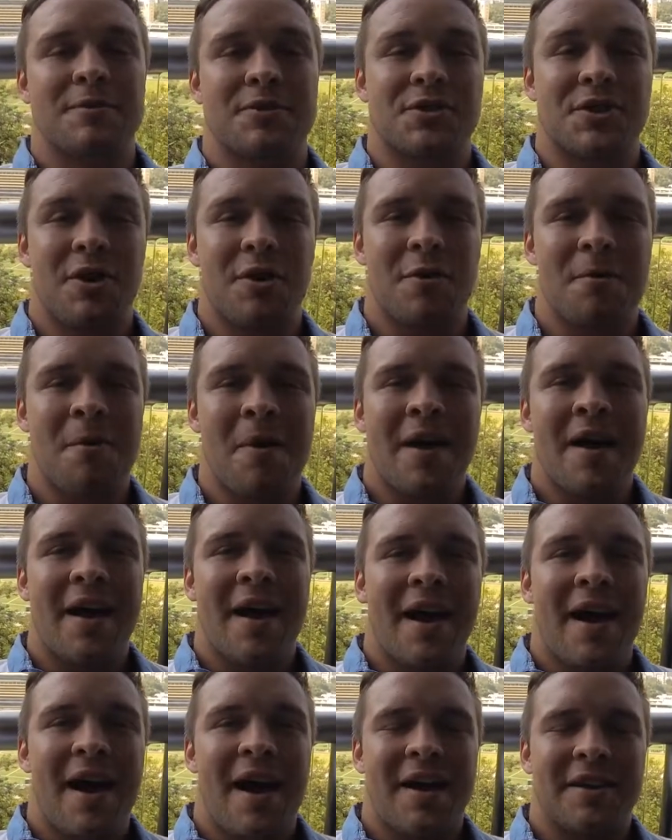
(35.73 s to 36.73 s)
So
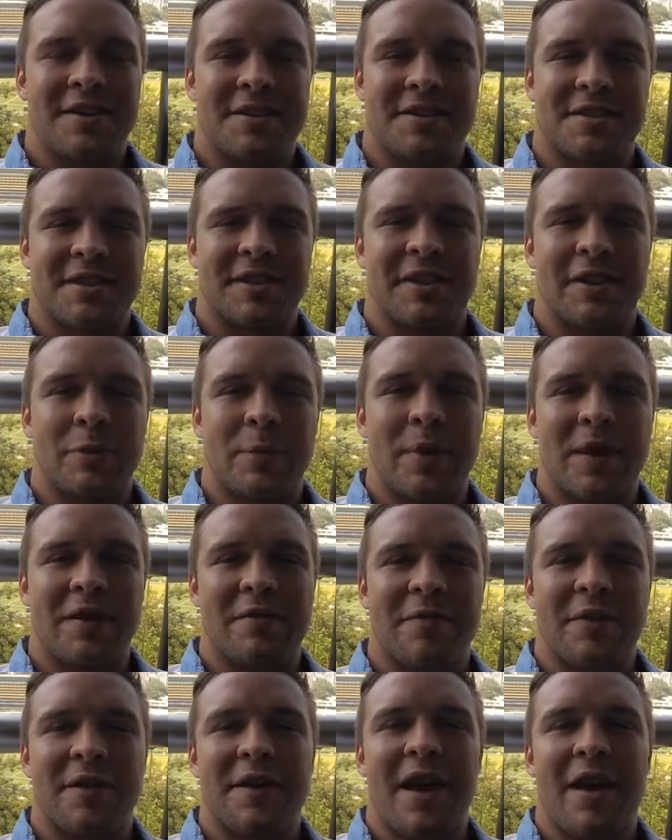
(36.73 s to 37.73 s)
just a little bit
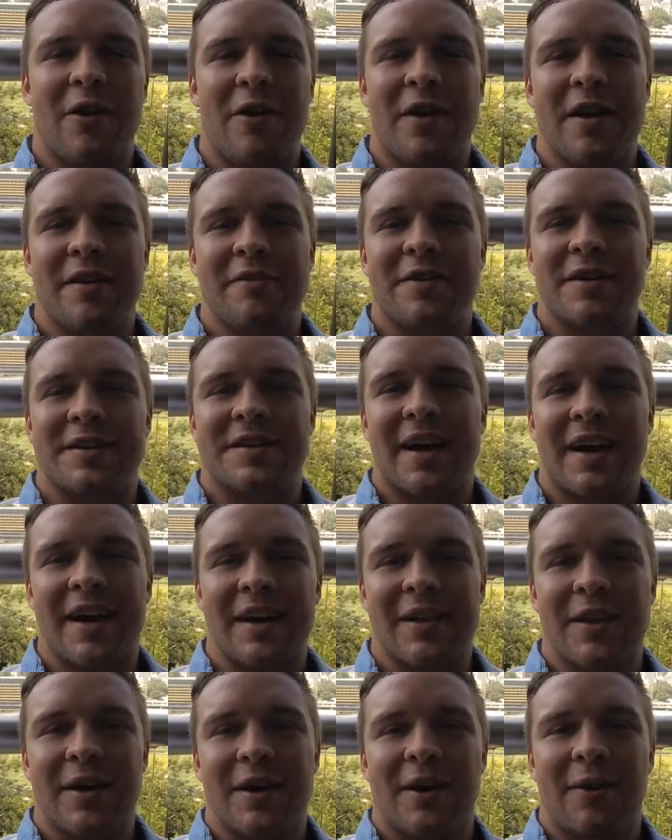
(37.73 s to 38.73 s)
of a narrative and
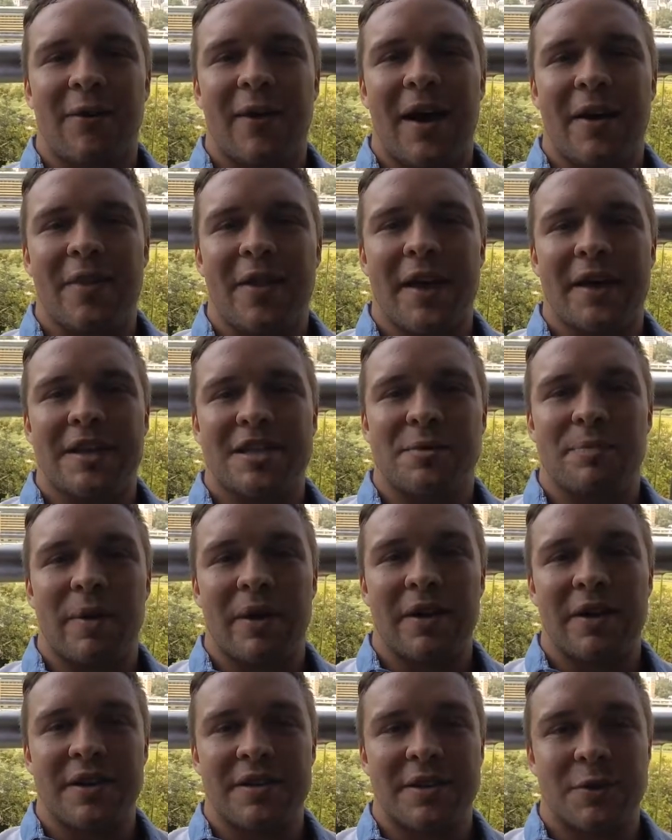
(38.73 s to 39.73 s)
dialogue around that
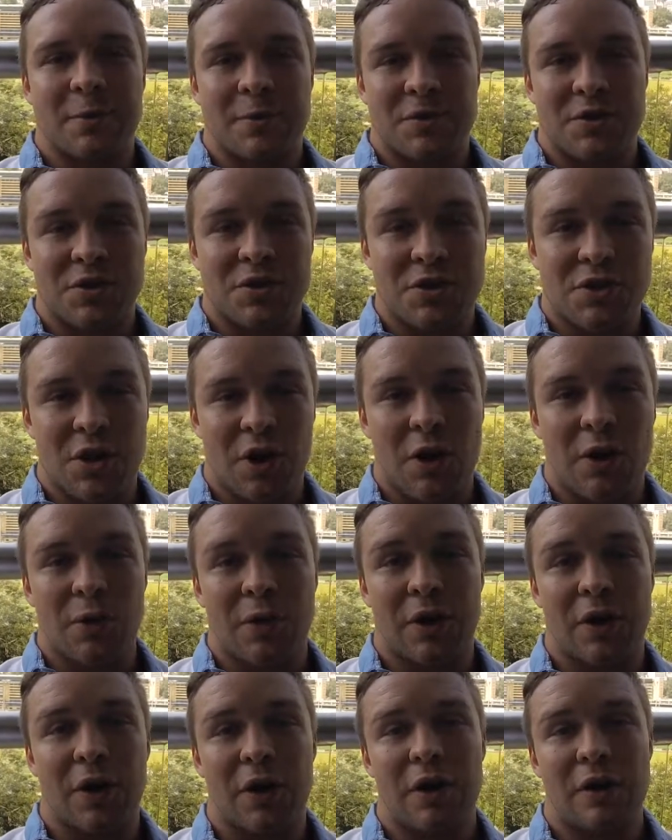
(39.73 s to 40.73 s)
experience. It was so
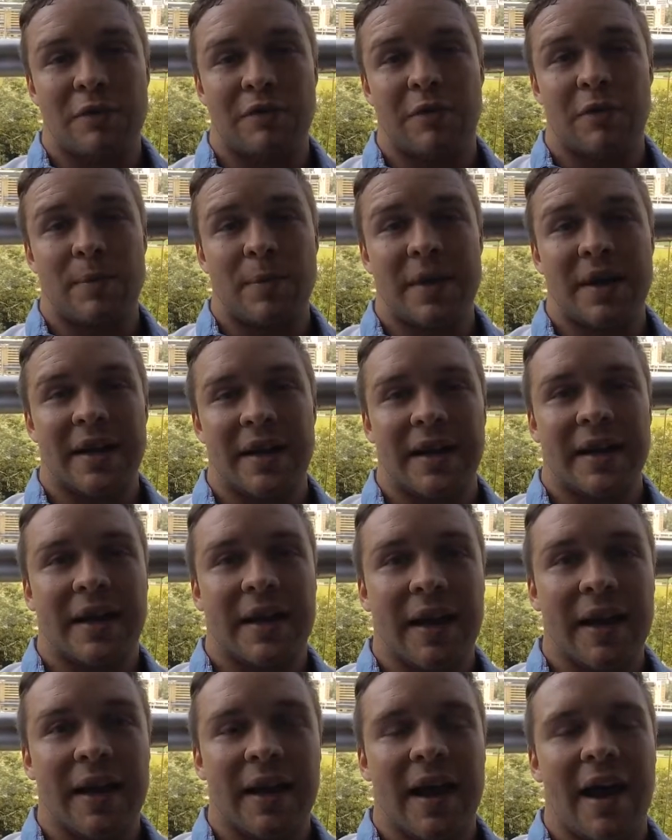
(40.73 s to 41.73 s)
good for me to
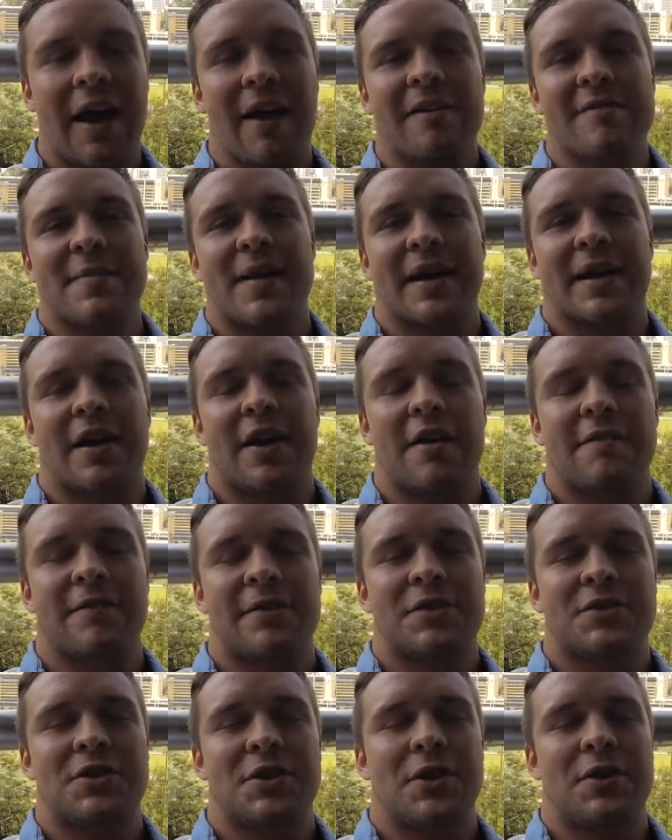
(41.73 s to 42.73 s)
get out of my
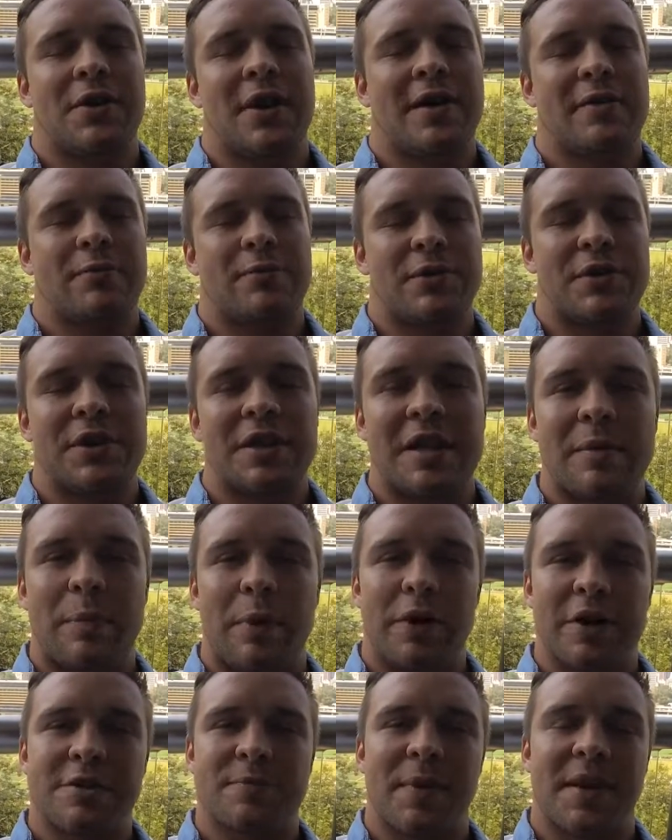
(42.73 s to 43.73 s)
comfort zone. I really
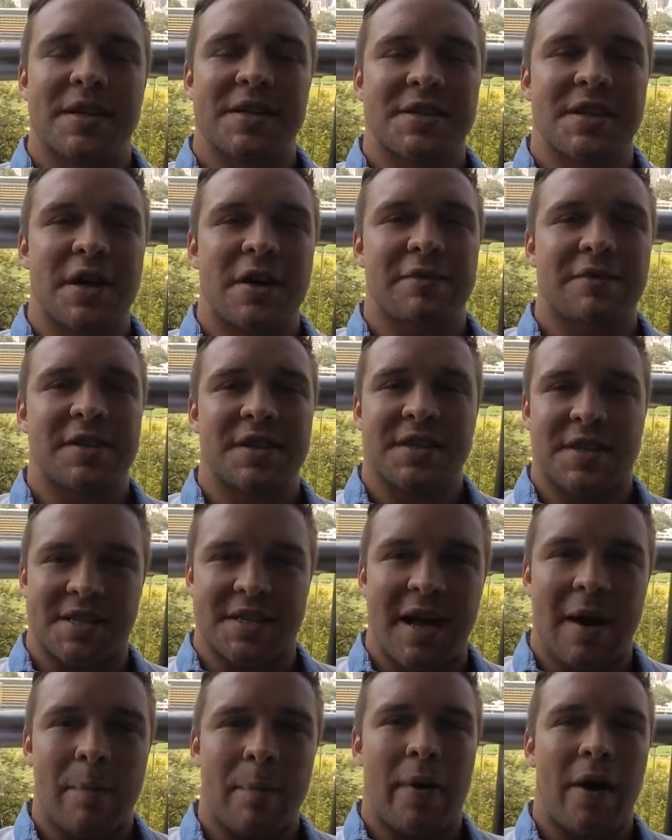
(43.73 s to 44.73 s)
pushed myself to
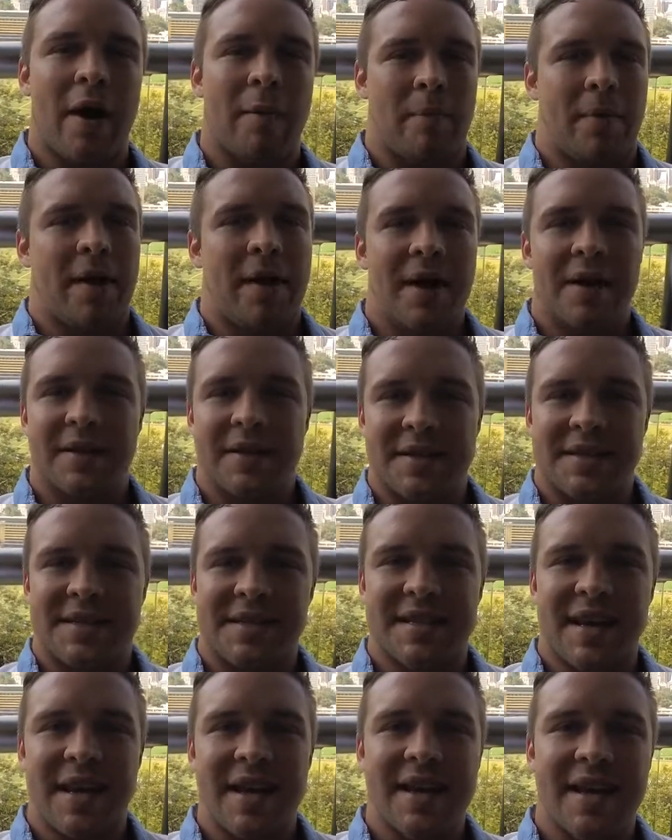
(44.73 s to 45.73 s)
step up, to
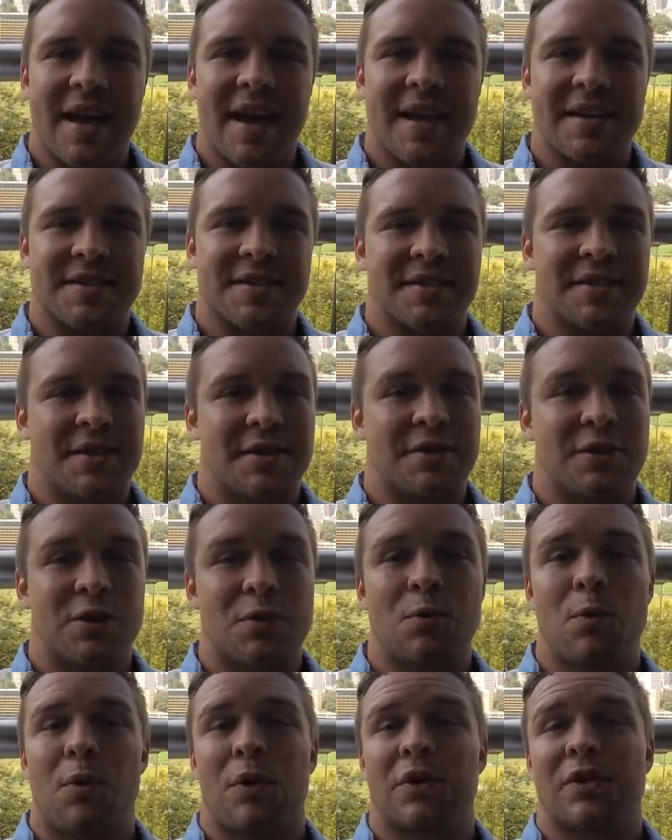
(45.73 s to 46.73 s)
say yes, to
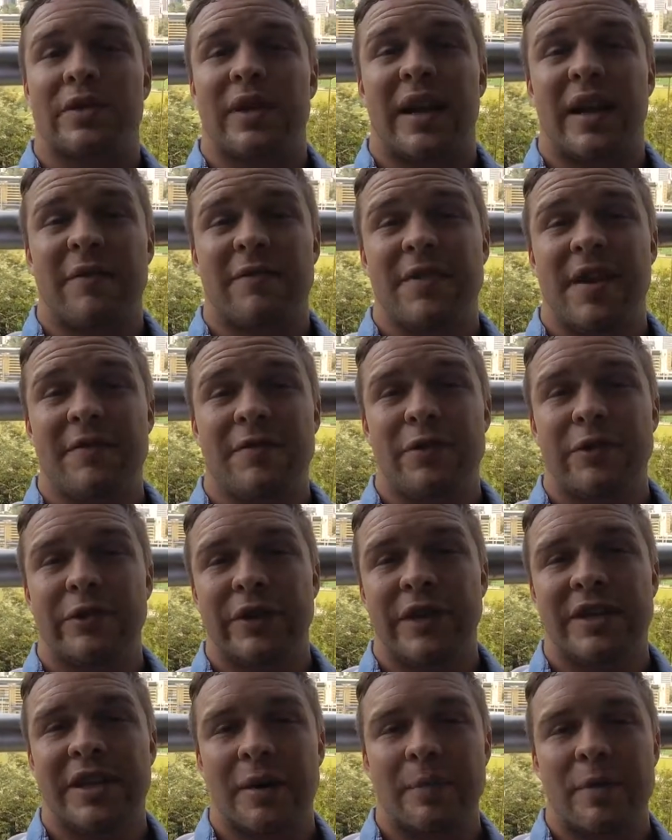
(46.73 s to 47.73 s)
do work that I've never
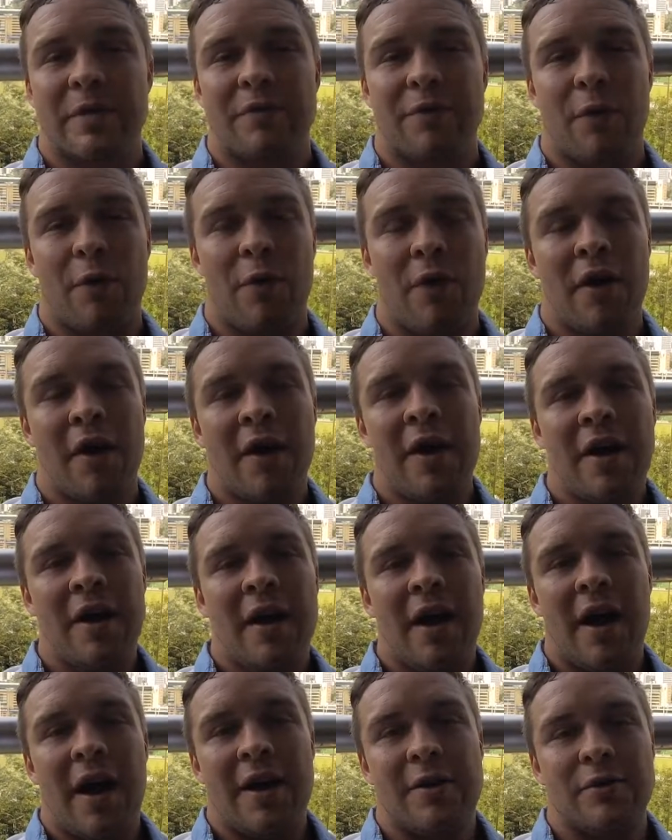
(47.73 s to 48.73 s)
really done before,
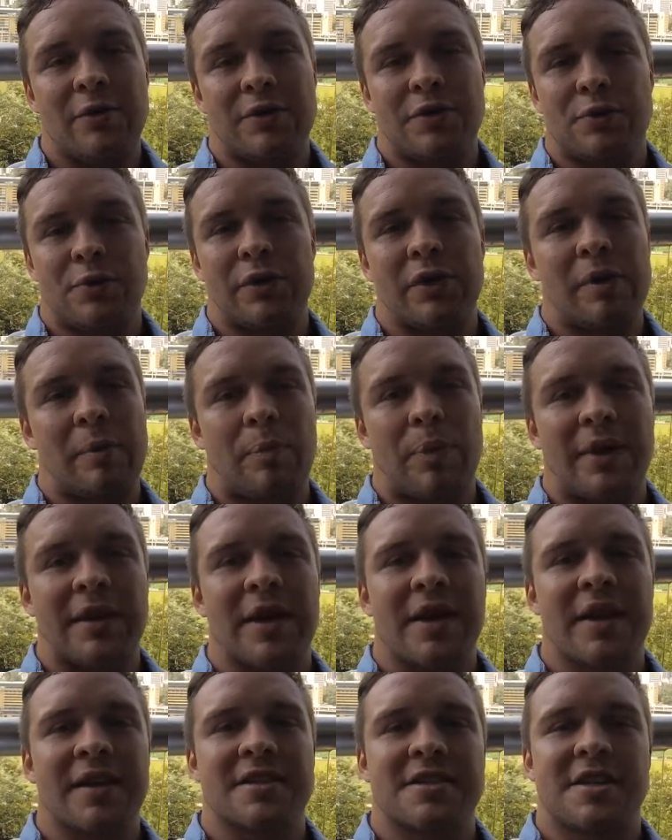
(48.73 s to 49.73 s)
and just really
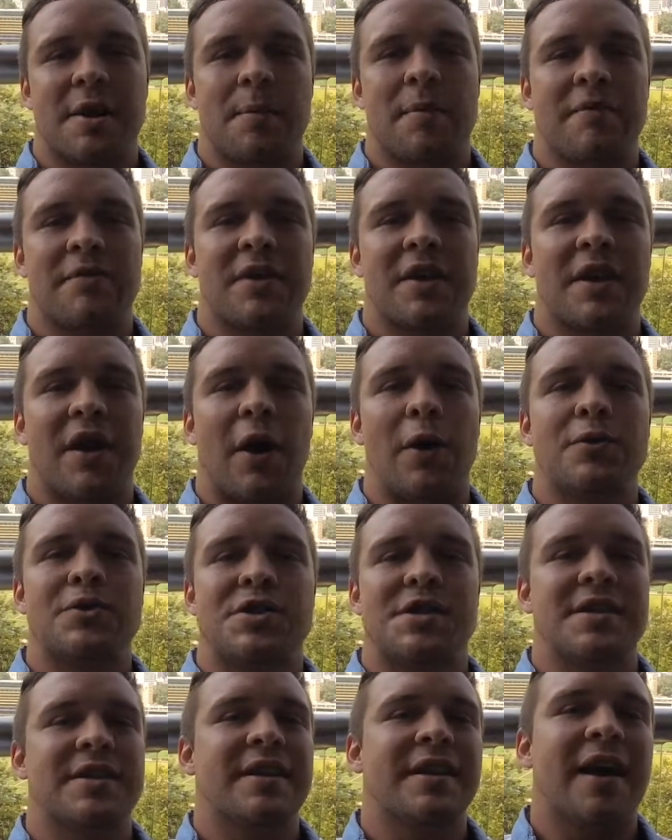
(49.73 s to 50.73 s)
bringing in some of the
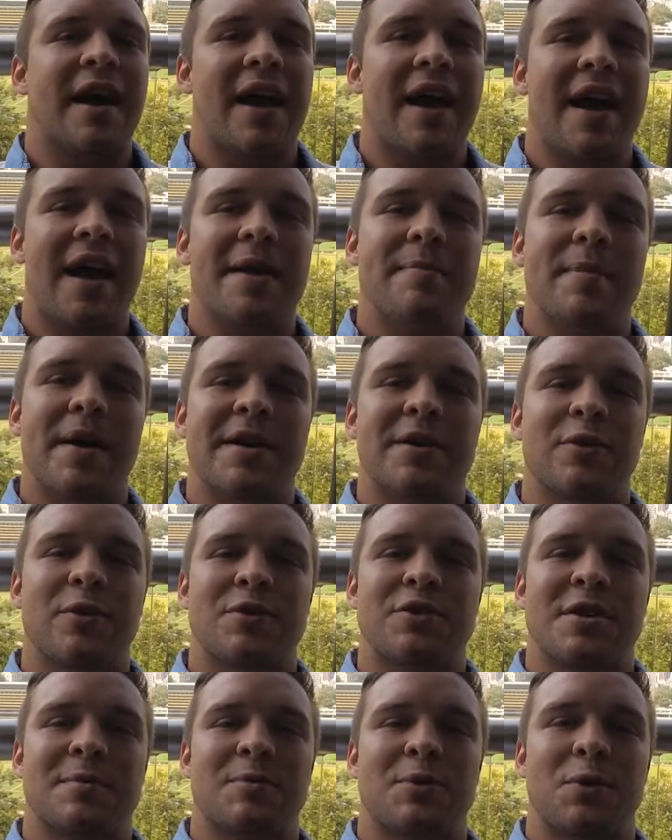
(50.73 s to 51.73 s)
coaching and
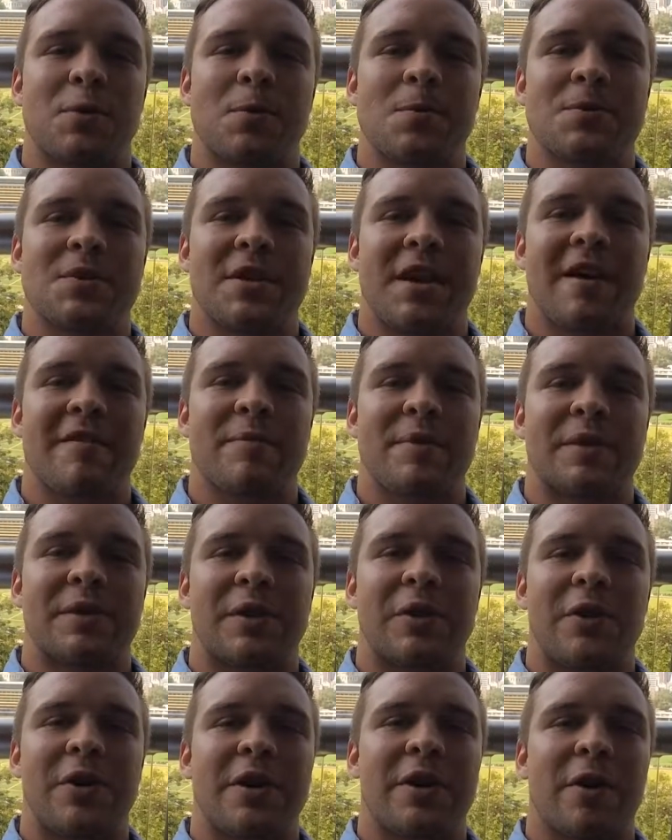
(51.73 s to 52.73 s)
mentorship tools that I've been
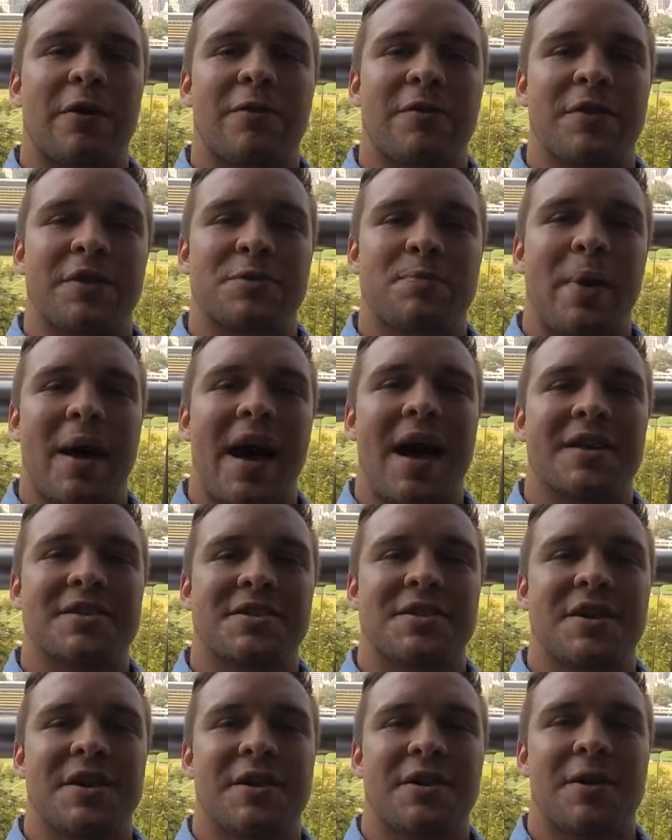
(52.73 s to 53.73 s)
learning over this
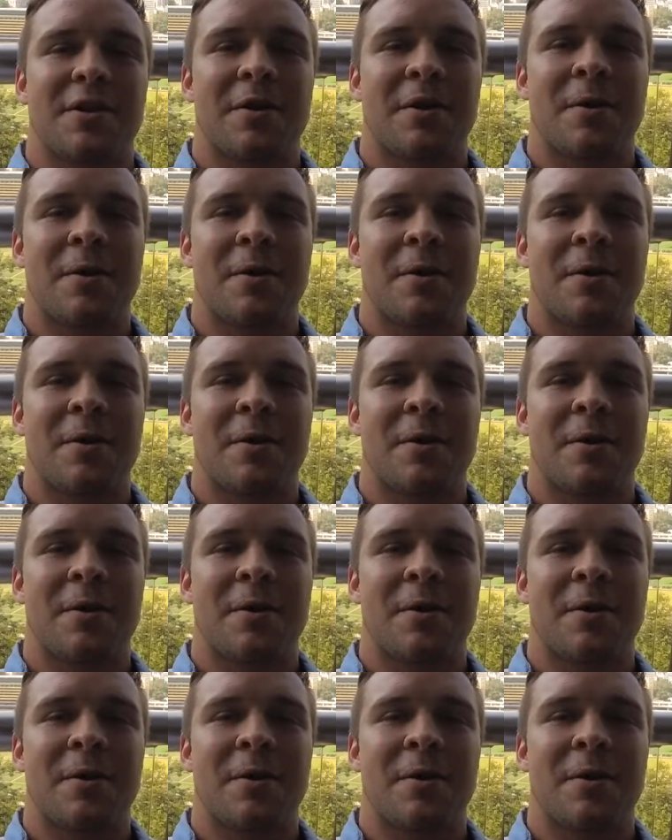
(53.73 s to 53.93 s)
past year.